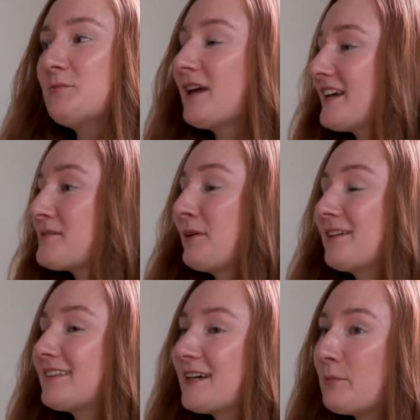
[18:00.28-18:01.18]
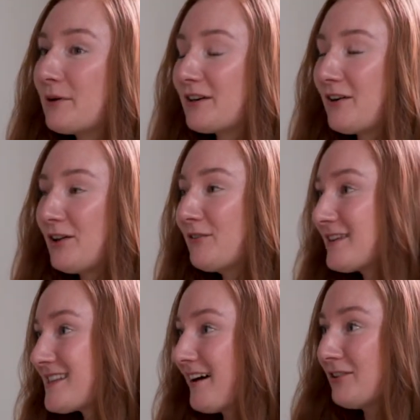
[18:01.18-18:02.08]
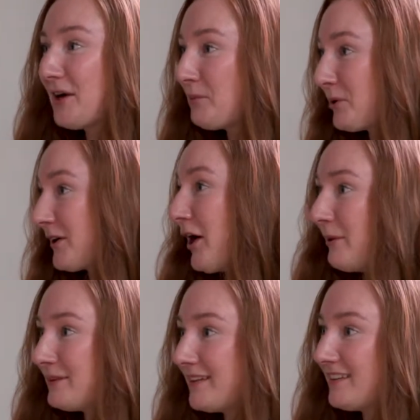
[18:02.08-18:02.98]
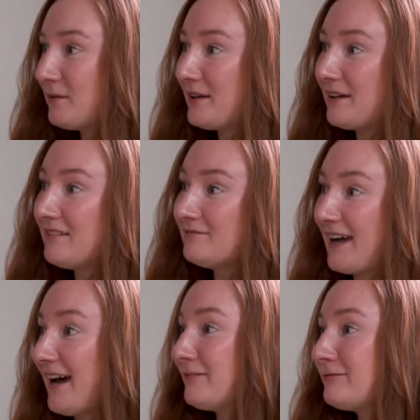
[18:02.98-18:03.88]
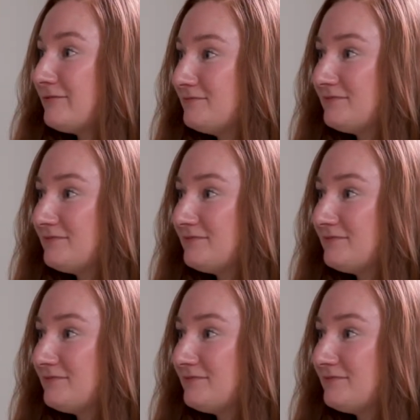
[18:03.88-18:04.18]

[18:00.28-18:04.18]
Because when you think about it, all of us have a lot more in common than we have